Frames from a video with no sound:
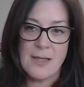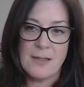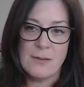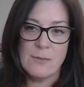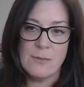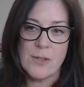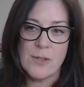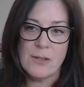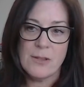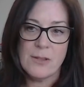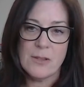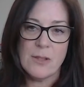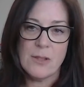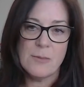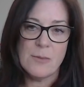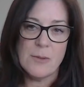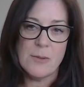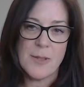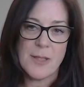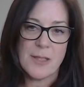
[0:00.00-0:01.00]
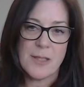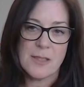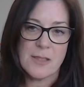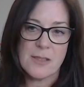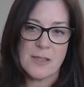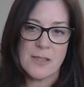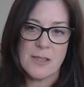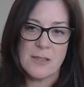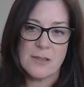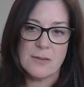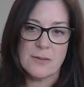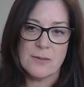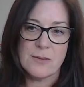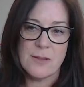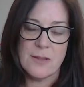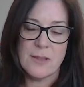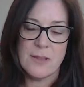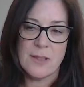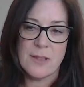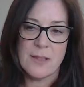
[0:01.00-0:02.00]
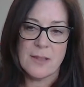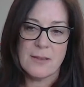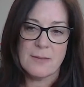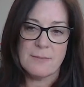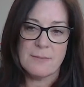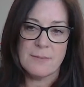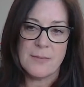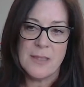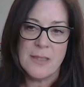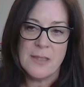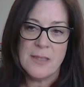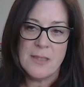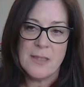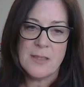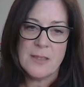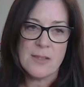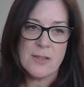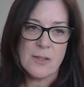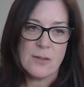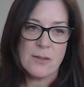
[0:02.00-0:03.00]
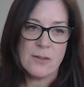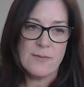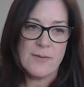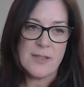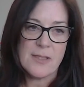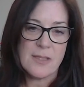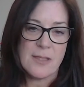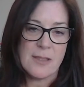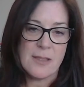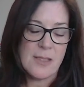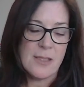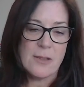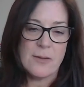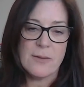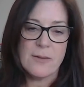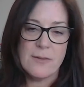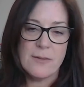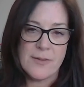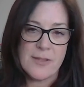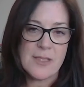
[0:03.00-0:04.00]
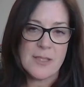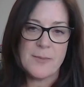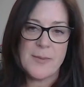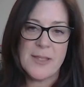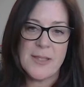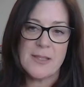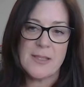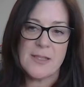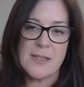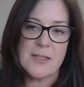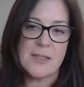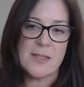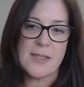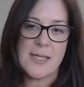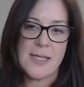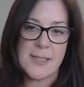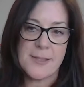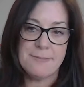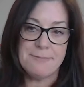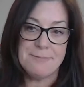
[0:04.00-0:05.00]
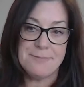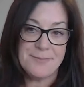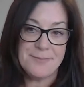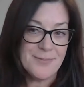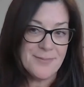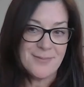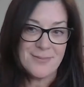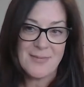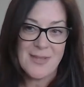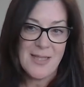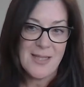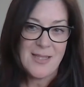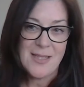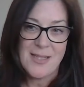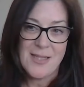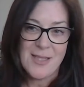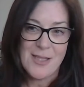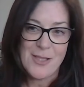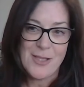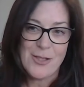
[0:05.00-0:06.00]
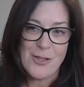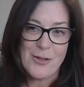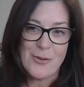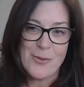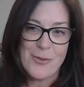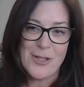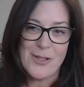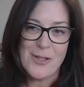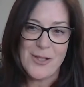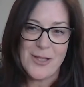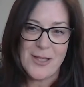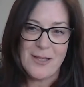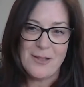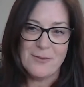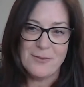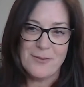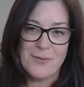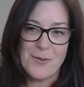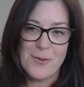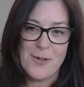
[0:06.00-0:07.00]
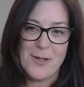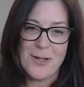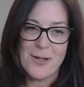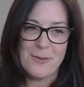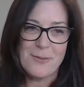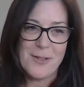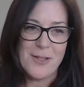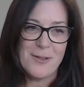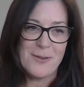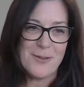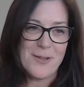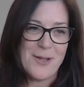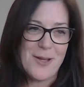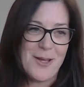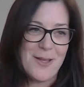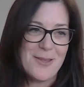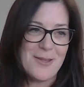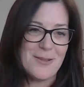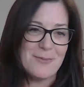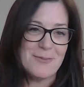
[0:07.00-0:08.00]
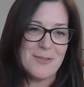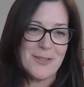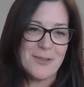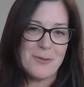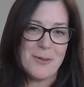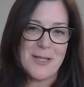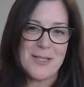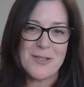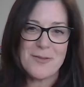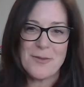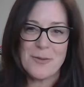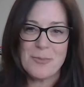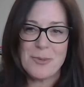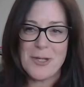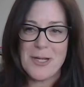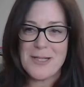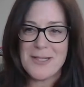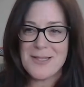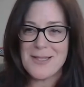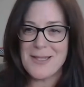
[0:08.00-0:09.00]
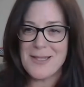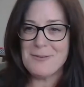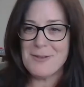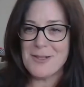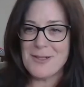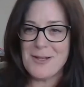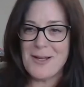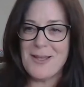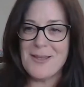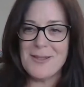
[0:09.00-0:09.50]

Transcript: Yeah, and we're in the global market too. So the visibility is key. You know, we're looking for, we don't call them requests for pricing,